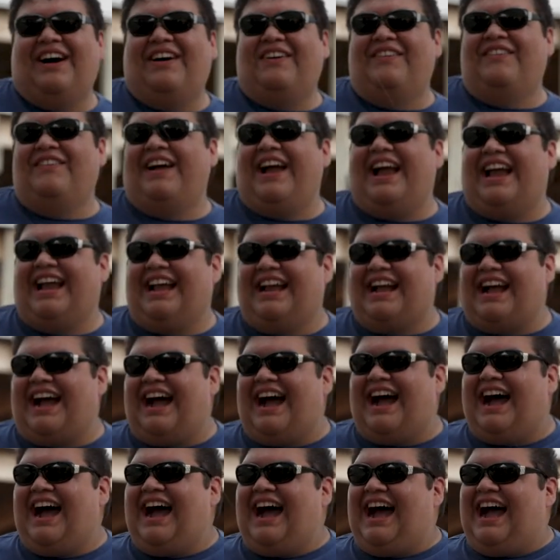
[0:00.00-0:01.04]

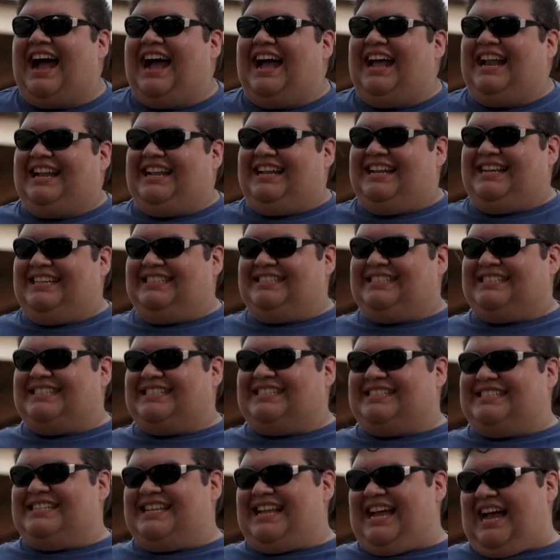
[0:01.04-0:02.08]
generation to
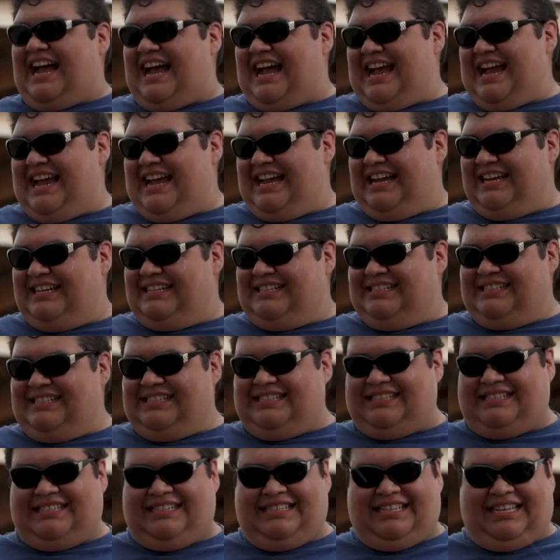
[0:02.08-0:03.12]
realize
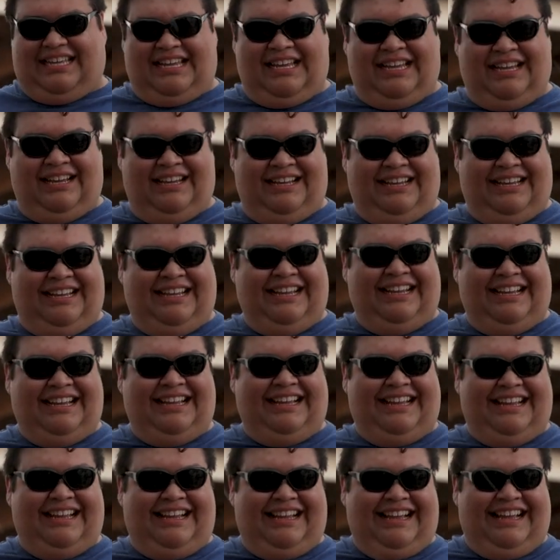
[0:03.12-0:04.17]
that there
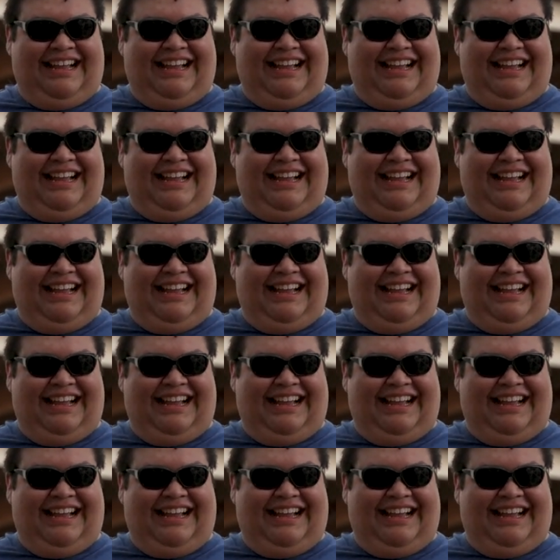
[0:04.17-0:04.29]
is